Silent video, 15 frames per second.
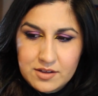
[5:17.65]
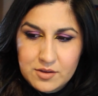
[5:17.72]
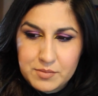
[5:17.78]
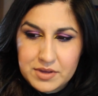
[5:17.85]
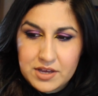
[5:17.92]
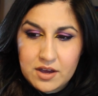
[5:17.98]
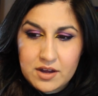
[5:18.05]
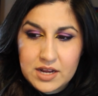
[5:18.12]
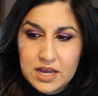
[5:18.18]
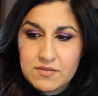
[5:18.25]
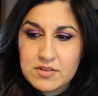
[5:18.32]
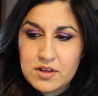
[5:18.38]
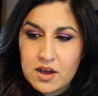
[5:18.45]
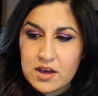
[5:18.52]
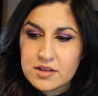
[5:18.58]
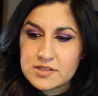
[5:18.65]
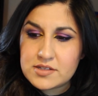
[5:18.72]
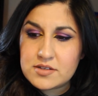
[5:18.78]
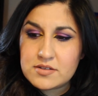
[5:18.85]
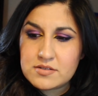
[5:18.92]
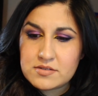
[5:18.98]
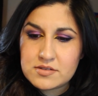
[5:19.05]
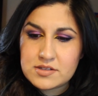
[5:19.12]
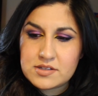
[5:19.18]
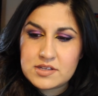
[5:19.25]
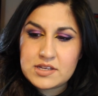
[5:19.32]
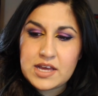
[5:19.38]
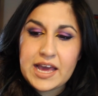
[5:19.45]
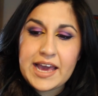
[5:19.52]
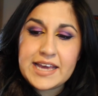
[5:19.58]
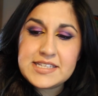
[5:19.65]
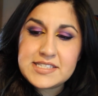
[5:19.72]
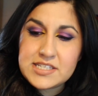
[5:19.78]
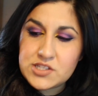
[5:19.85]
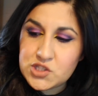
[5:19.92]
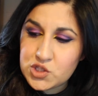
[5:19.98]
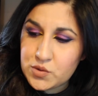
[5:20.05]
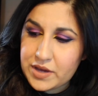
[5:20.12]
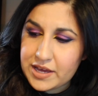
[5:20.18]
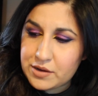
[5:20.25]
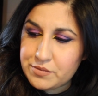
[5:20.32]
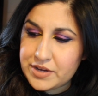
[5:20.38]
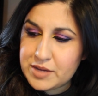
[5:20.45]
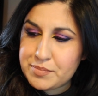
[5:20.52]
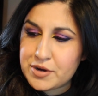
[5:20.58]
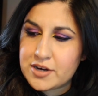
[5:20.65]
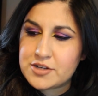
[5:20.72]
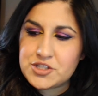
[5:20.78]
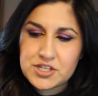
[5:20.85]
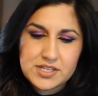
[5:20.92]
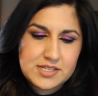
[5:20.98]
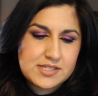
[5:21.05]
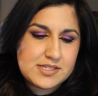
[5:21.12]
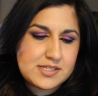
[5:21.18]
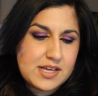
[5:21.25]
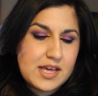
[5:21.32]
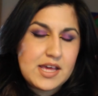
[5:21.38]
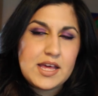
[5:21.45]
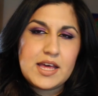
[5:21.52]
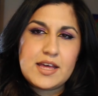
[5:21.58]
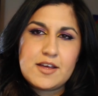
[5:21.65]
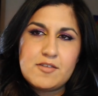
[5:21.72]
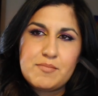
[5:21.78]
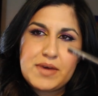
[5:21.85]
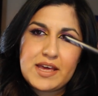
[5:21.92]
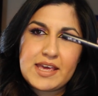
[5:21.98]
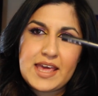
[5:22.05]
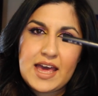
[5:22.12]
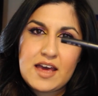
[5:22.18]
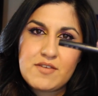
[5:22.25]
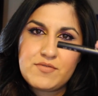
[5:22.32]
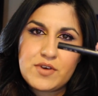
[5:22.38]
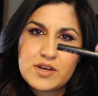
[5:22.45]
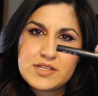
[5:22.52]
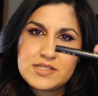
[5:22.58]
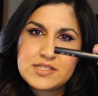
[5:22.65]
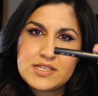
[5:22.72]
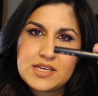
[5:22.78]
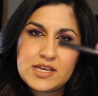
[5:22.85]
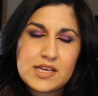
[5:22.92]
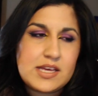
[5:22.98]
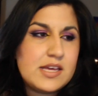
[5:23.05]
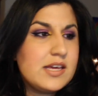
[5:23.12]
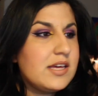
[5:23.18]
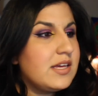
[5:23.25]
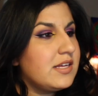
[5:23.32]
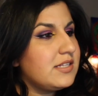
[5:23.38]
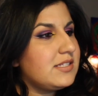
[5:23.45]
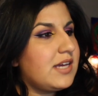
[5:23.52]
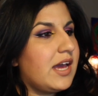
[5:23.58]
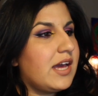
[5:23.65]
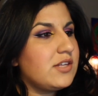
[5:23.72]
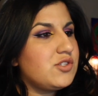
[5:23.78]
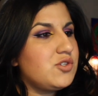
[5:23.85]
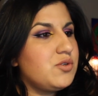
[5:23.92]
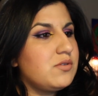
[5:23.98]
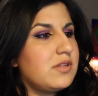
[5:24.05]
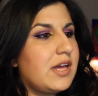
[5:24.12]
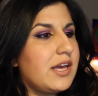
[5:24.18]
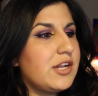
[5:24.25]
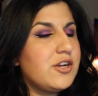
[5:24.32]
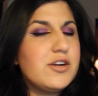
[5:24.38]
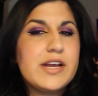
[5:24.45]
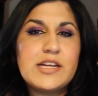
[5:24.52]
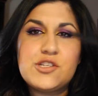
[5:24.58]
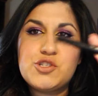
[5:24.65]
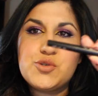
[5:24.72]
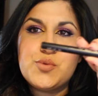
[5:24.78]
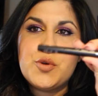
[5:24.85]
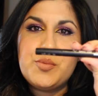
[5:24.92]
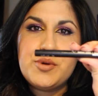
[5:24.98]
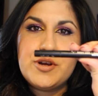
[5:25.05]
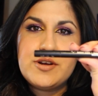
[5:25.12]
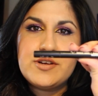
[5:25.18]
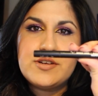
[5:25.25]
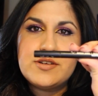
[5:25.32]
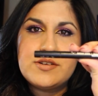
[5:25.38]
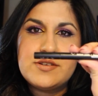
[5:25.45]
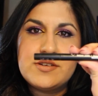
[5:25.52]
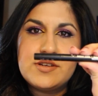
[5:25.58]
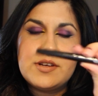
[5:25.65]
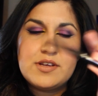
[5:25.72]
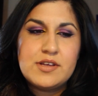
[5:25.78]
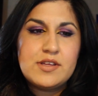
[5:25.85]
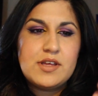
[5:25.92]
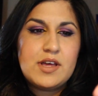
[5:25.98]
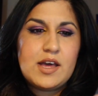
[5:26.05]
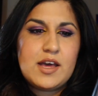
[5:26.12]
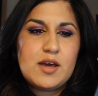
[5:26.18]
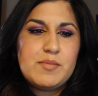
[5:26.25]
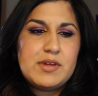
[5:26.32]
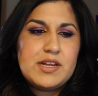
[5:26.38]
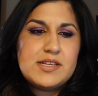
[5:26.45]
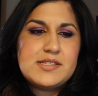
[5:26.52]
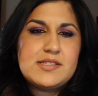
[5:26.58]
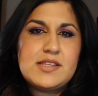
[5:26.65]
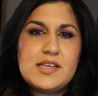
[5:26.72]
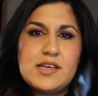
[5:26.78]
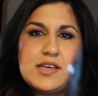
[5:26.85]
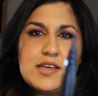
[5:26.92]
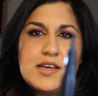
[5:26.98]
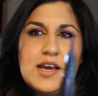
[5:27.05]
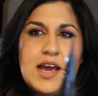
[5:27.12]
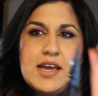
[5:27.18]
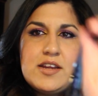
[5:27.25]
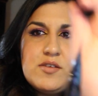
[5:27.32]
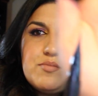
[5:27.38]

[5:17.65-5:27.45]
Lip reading: my god, I have a lot. I did do a repurchase of my Kat Von D tattoo liner in Trooper. It is the kind